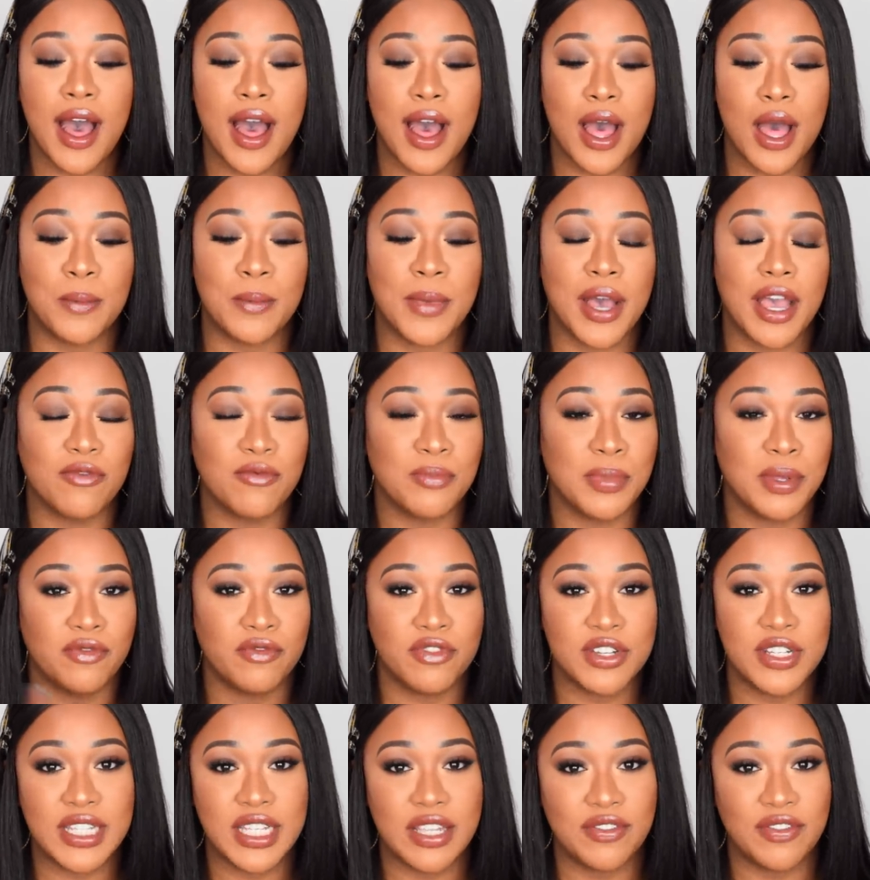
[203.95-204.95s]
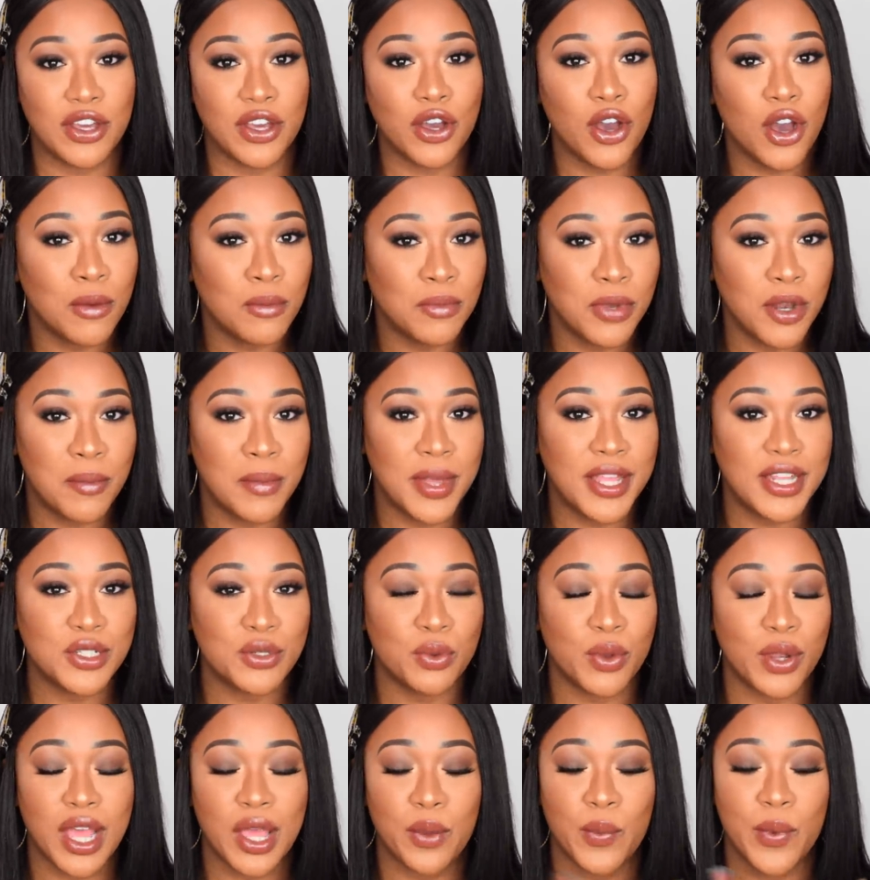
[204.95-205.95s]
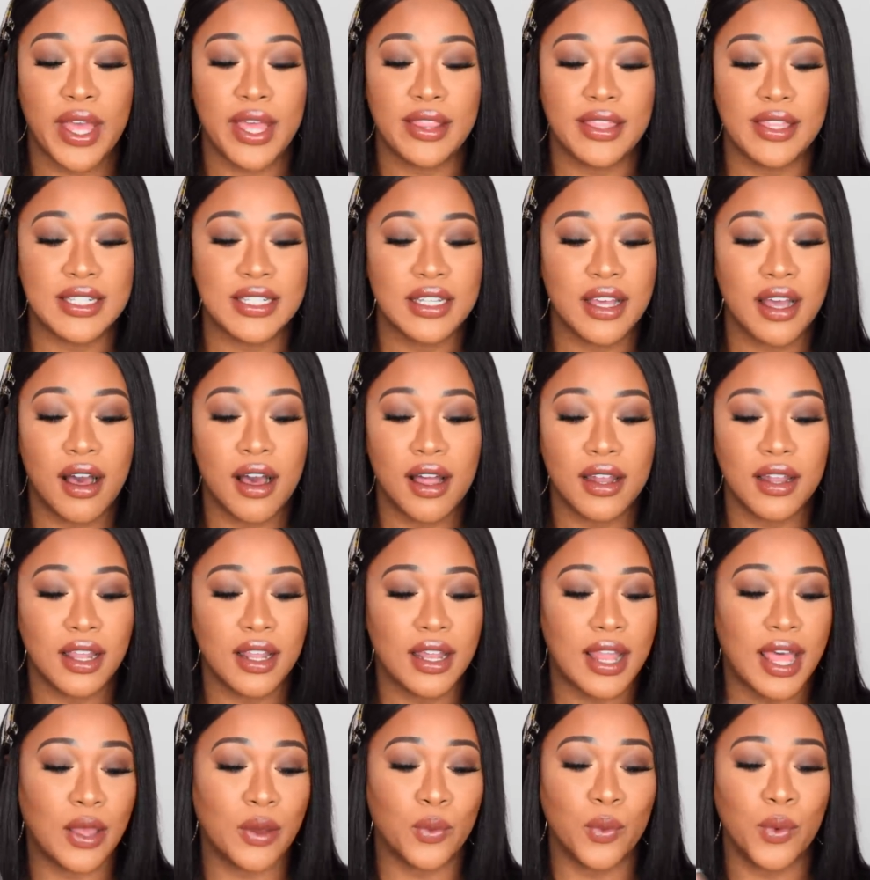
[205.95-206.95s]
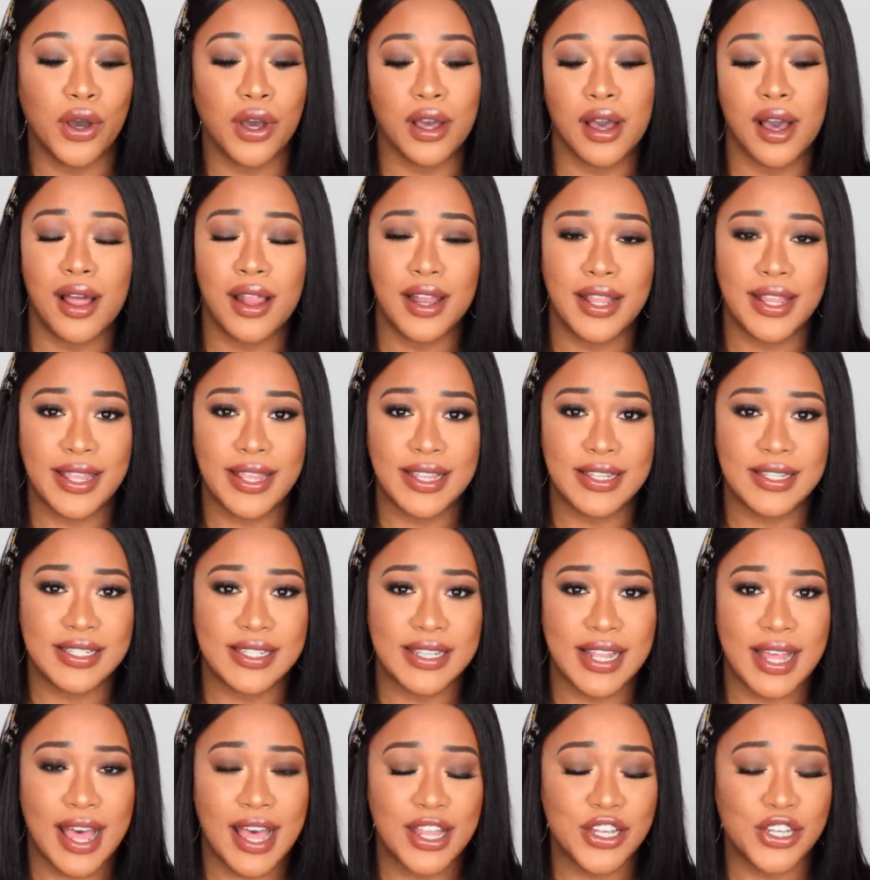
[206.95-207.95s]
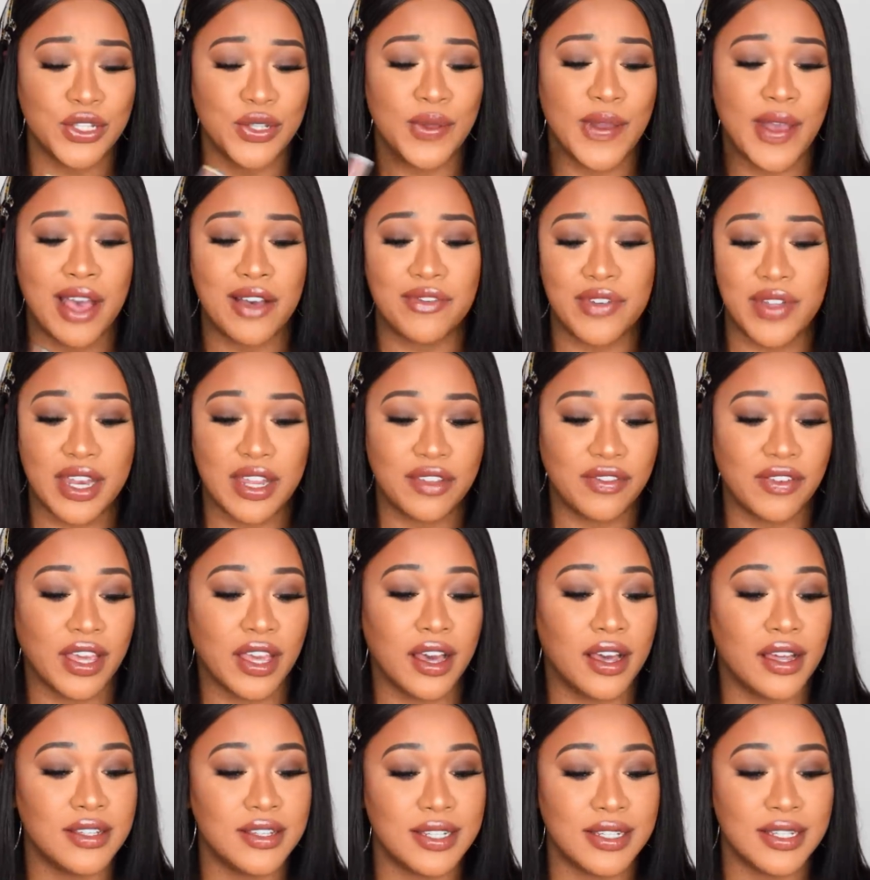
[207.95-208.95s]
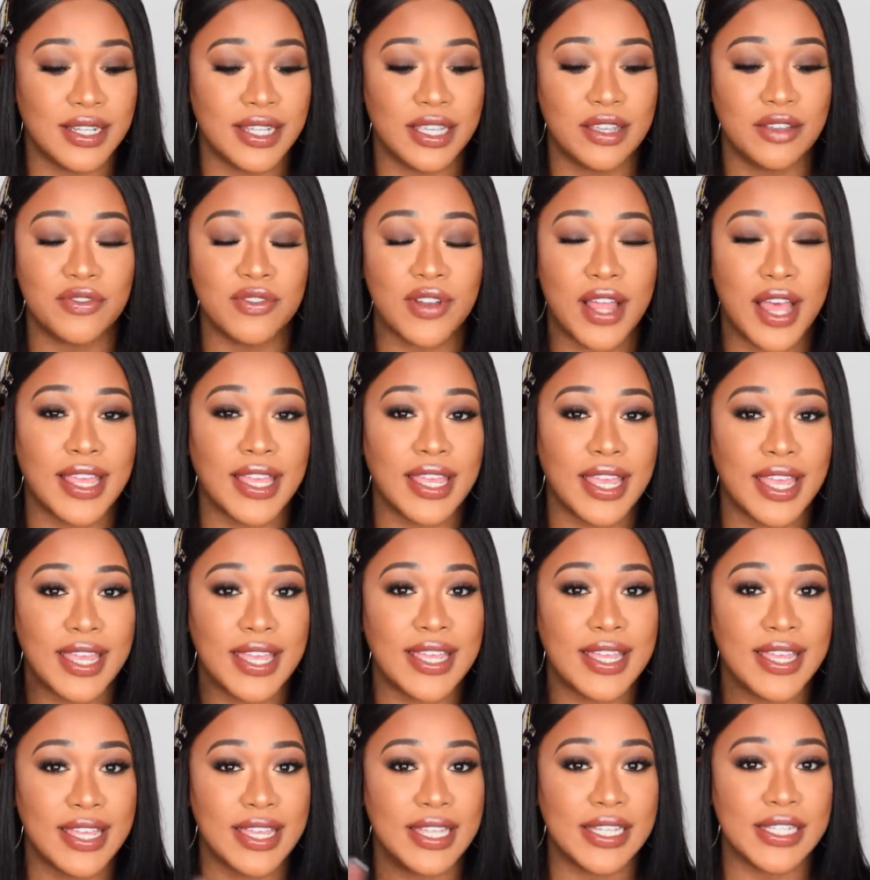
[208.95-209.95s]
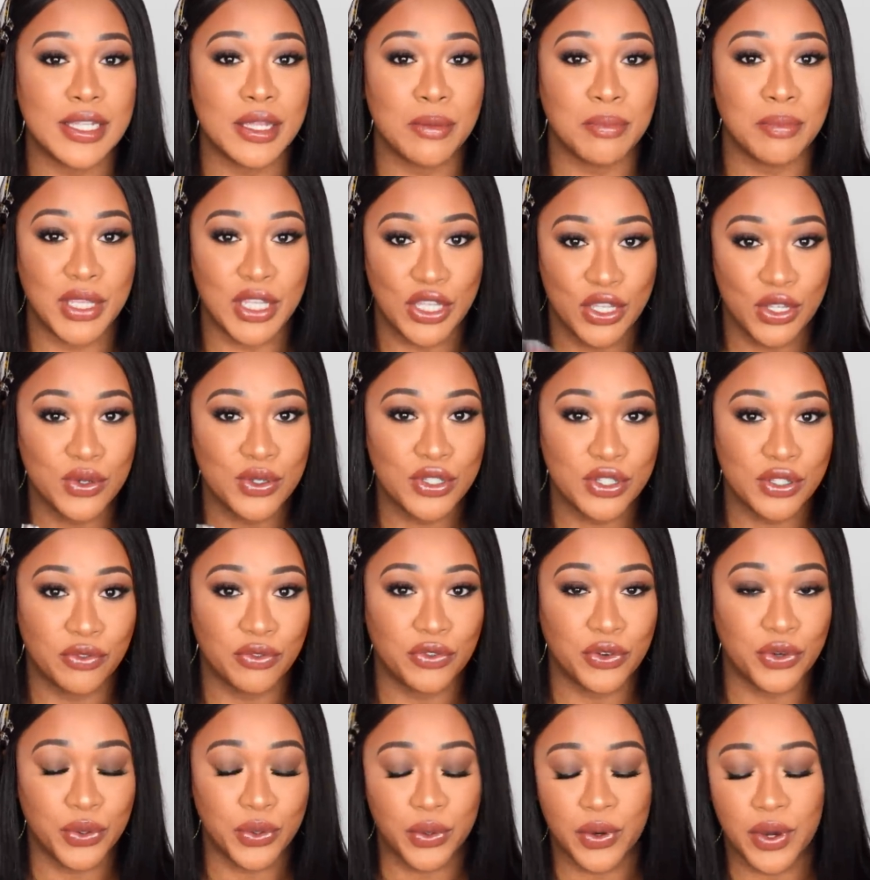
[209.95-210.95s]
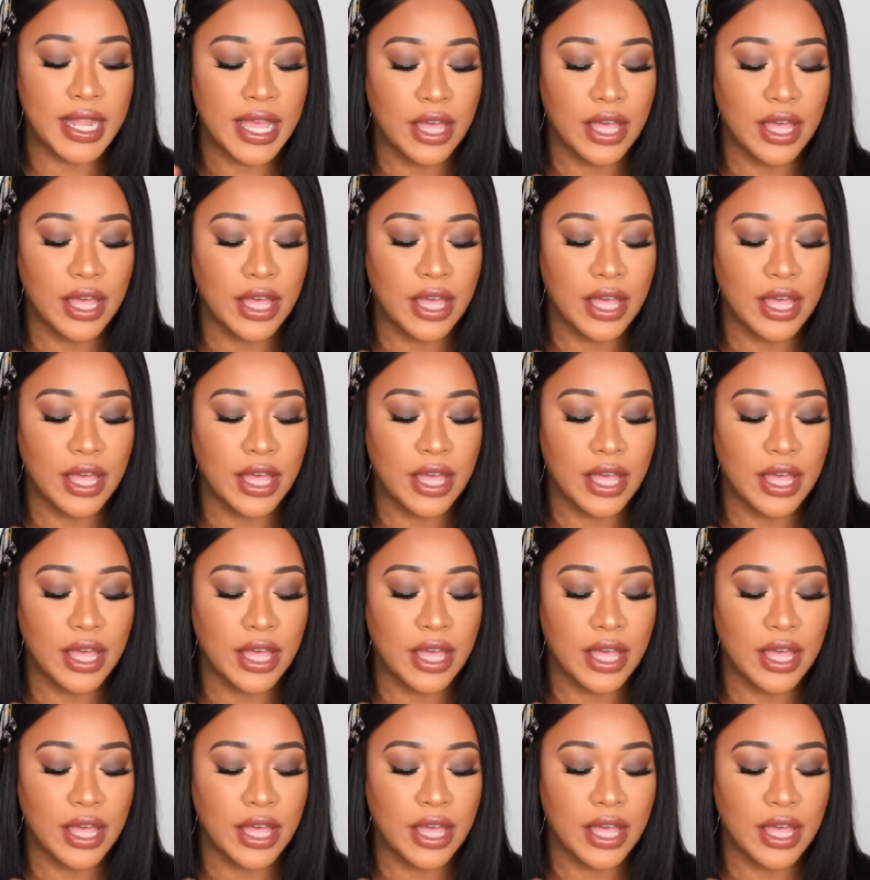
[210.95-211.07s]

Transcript: I've been receiving compliments when I wear this color, like, what color is that? Do you have anything underneath? Like, it is beautiful.